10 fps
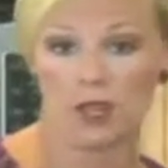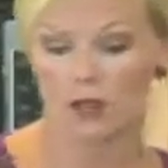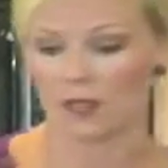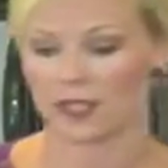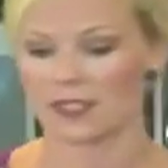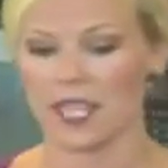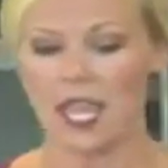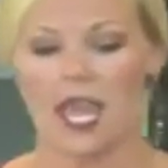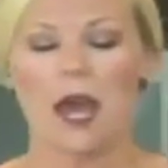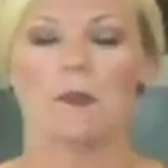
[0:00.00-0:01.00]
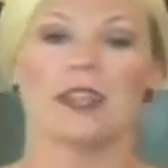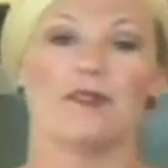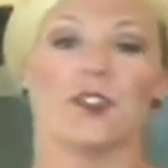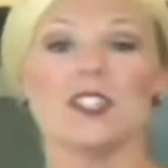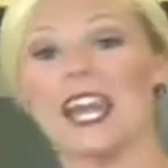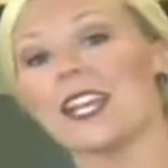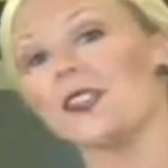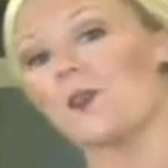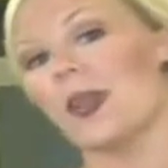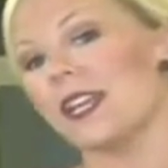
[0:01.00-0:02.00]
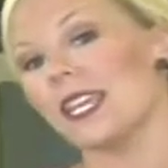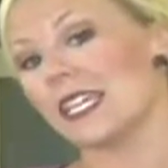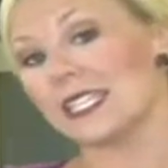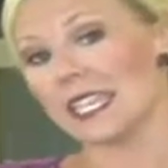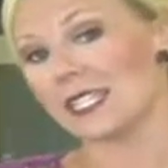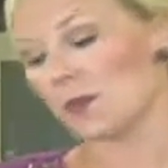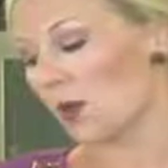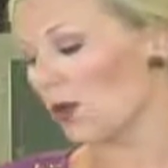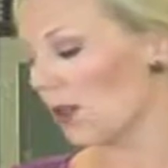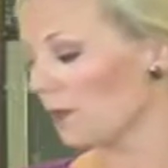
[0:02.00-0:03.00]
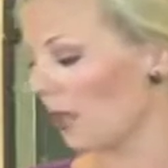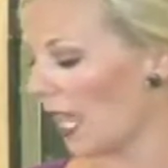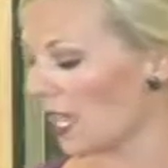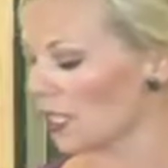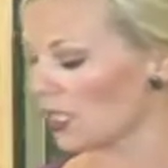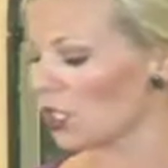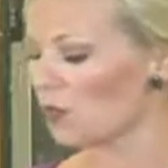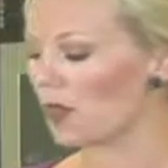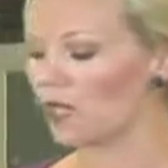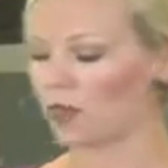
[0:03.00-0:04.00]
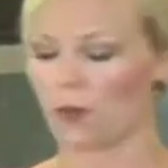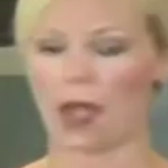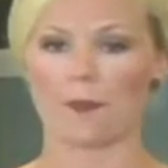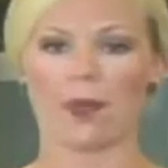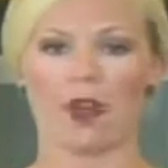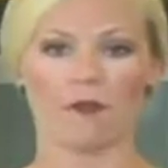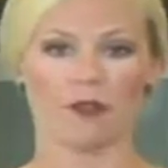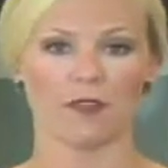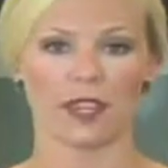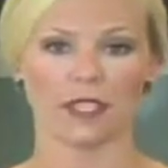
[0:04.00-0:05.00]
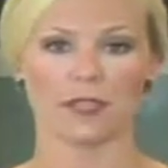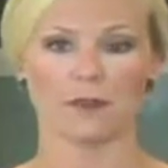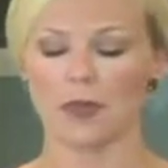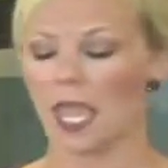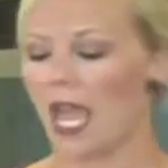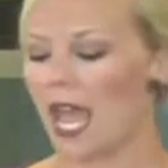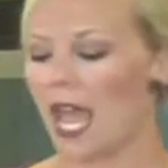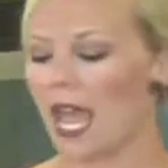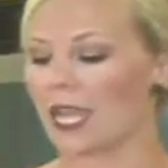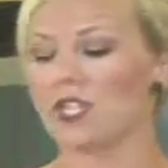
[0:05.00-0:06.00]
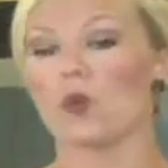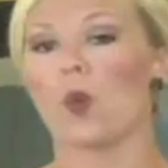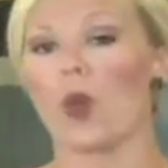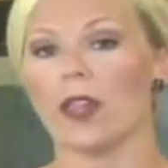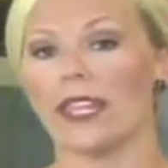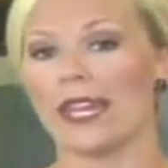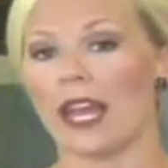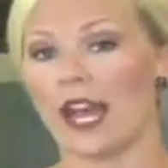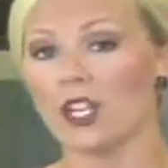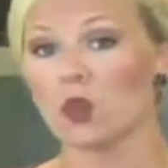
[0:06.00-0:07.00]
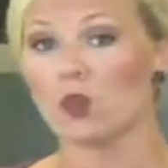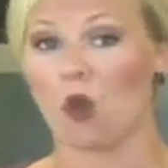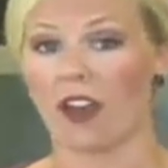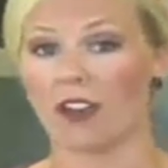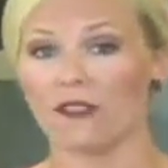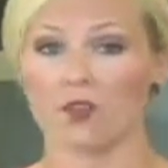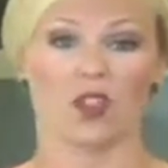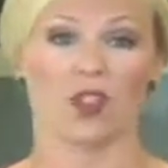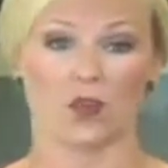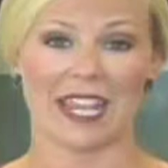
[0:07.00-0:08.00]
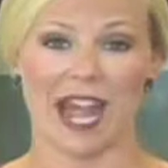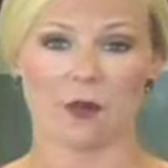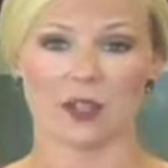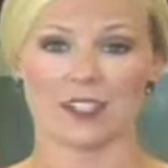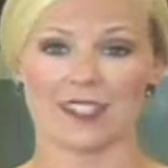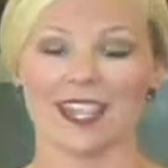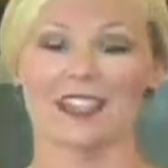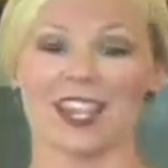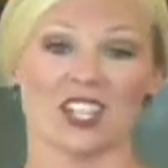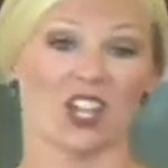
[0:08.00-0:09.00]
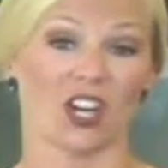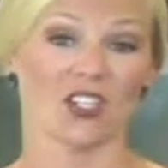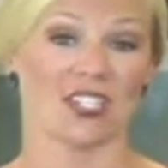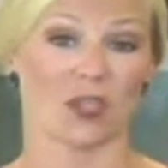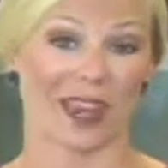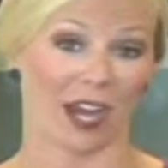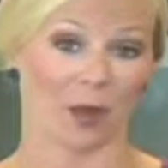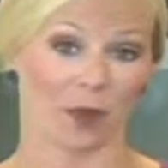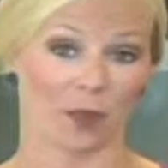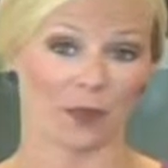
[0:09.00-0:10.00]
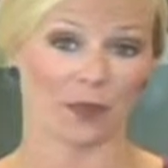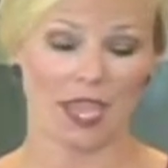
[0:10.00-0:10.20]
know this, but if you take sweetened condensed milk and you peel the wrapping off of it and you boil it under water for 3 hours, then it turns into caramel.